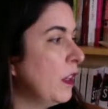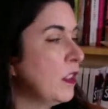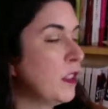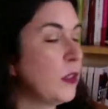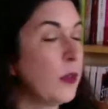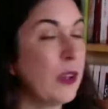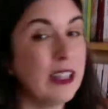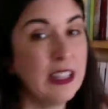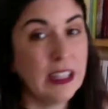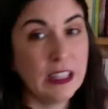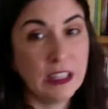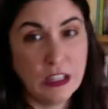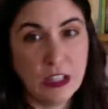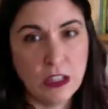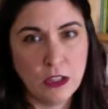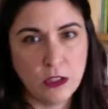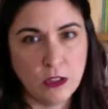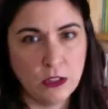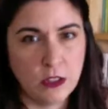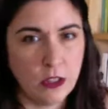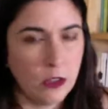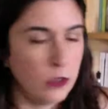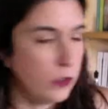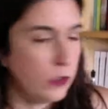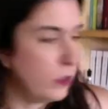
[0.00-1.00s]
So I like to
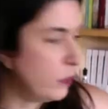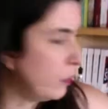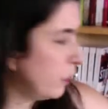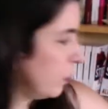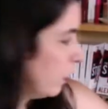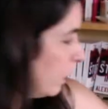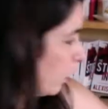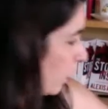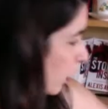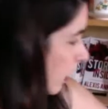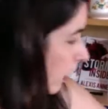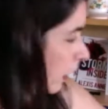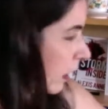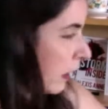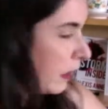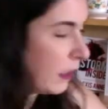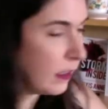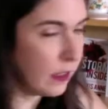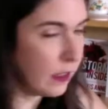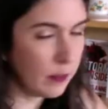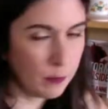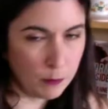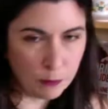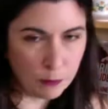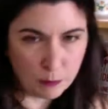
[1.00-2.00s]
use those for the really
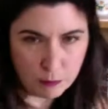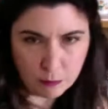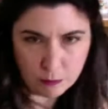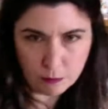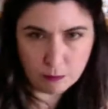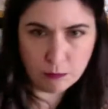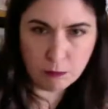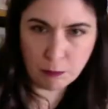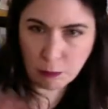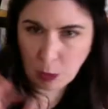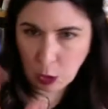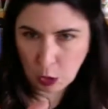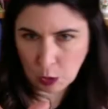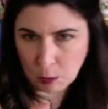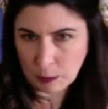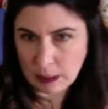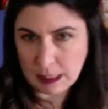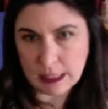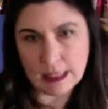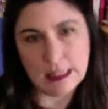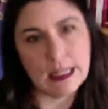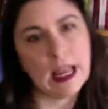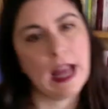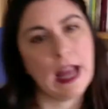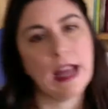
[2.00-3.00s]

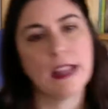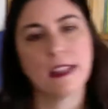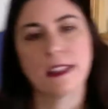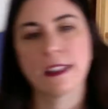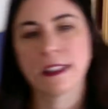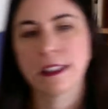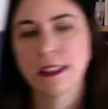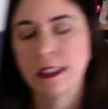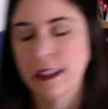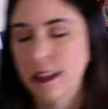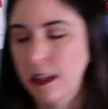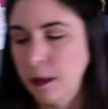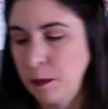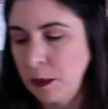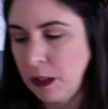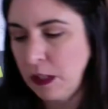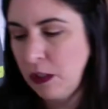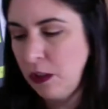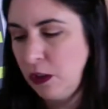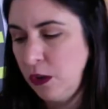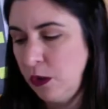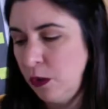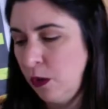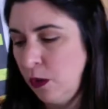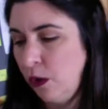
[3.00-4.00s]
permanent tasks that I'm going to
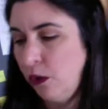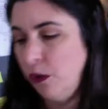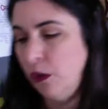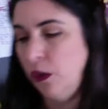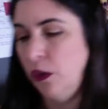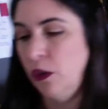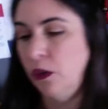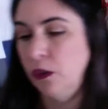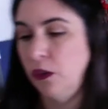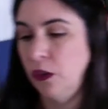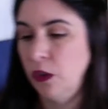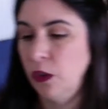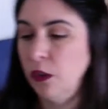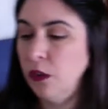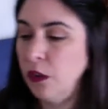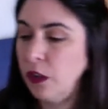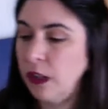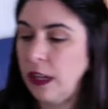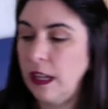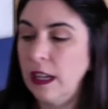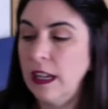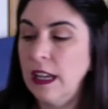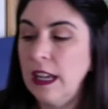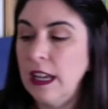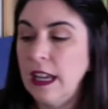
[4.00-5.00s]
do over and over and over
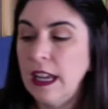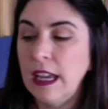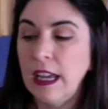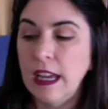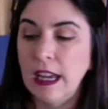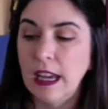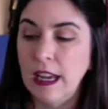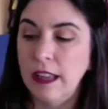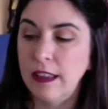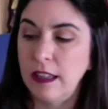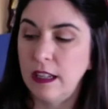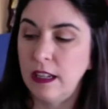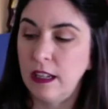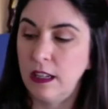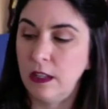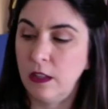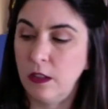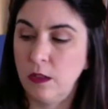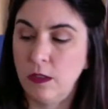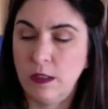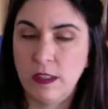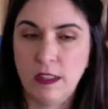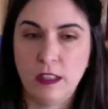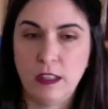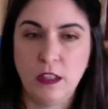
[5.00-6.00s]
again. And then I
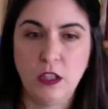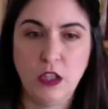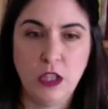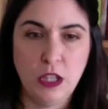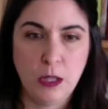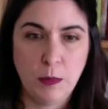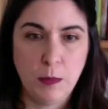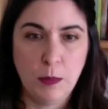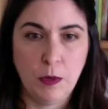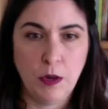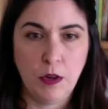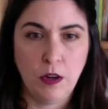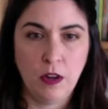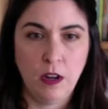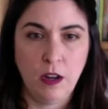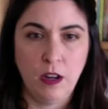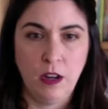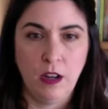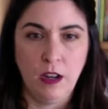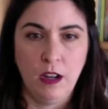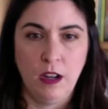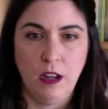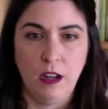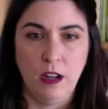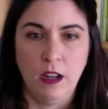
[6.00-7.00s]
use the cheaper,
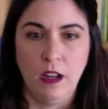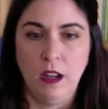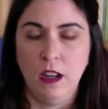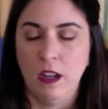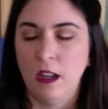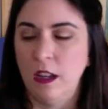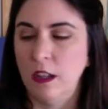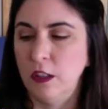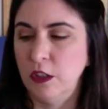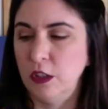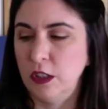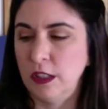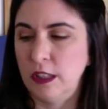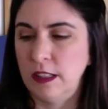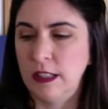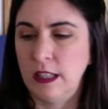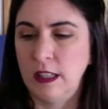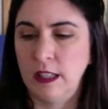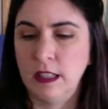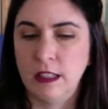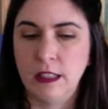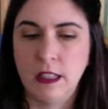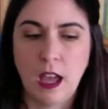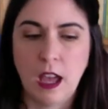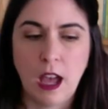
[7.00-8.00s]
just at
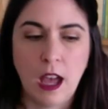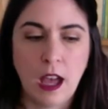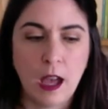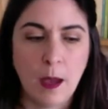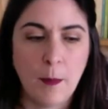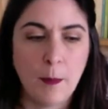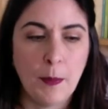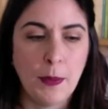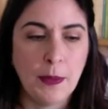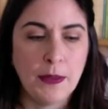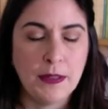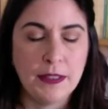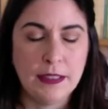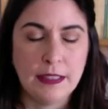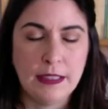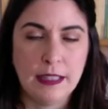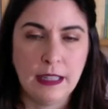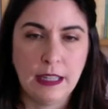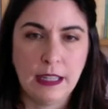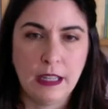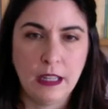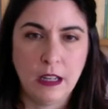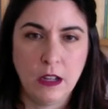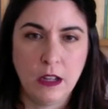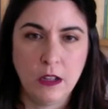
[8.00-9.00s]
the top,
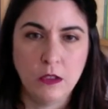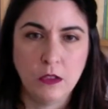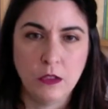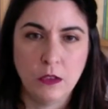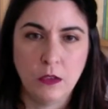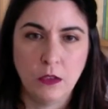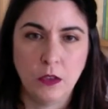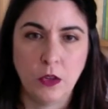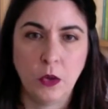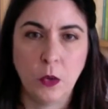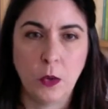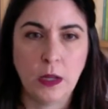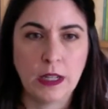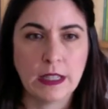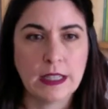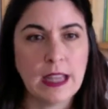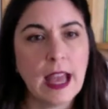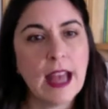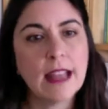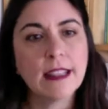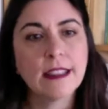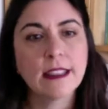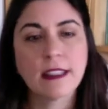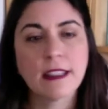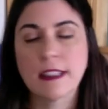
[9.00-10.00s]
sticky notes for quick
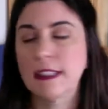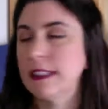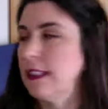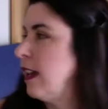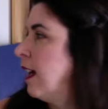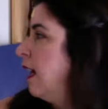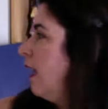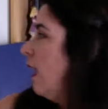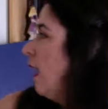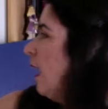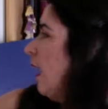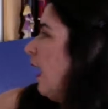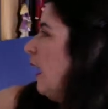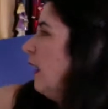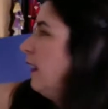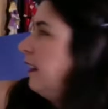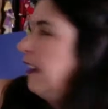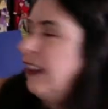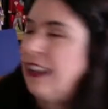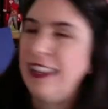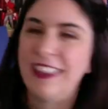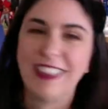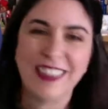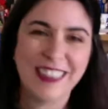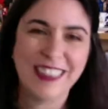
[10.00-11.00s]
tasks. I
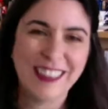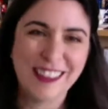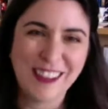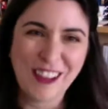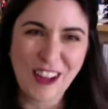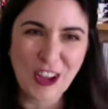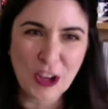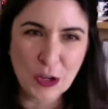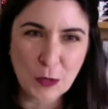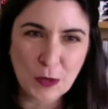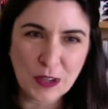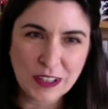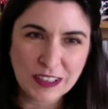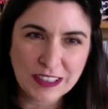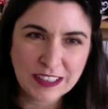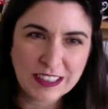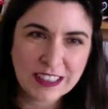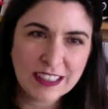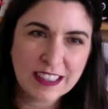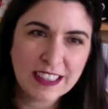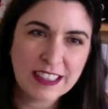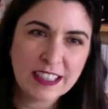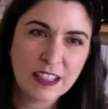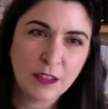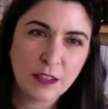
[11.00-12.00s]
like the long
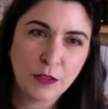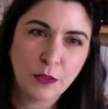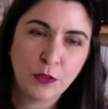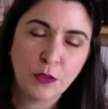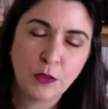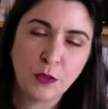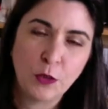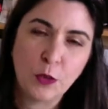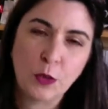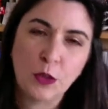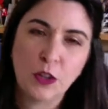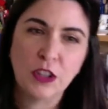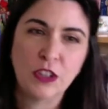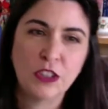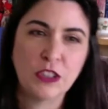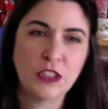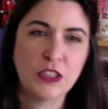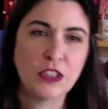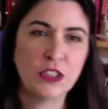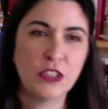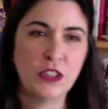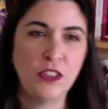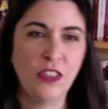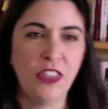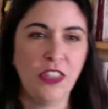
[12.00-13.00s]
ones for
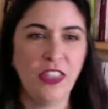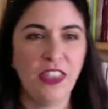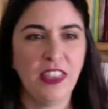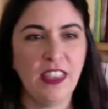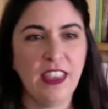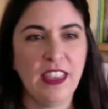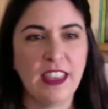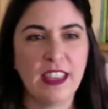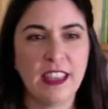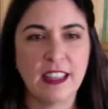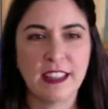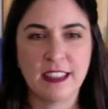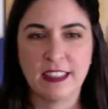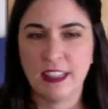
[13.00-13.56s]
certain things.